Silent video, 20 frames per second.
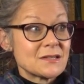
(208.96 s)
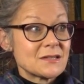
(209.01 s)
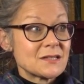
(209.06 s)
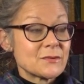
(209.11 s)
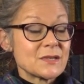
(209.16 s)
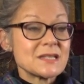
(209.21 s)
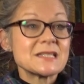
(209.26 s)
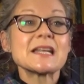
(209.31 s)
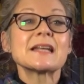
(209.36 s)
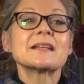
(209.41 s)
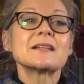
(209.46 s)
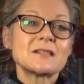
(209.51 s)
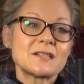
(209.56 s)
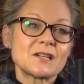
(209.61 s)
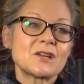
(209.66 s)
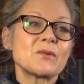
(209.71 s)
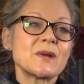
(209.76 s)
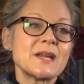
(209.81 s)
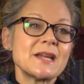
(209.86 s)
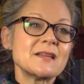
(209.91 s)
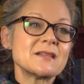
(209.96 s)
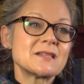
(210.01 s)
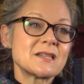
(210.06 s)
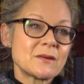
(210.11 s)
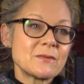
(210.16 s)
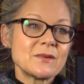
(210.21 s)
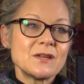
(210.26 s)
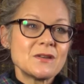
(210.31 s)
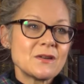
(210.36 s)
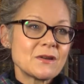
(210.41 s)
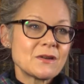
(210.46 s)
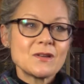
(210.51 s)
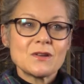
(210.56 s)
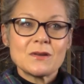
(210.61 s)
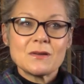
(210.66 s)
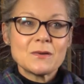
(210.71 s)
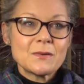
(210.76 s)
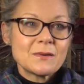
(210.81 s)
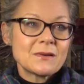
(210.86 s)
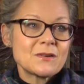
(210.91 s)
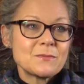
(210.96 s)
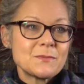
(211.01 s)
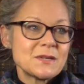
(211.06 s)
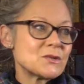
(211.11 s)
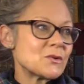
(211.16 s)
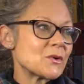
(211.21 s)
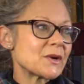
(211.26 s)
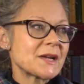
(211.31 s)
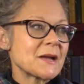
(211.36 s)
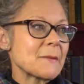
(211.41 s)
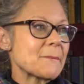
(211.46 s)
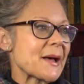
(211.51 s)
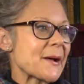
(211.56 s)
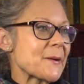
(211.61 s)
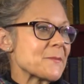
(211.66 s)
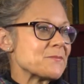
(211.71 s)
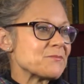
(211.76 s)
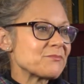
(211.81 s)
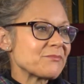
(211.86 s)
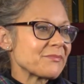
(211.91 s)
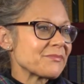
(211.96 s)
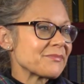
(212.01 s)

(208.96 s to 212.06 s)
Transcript: a subtle degree. So you could be talking about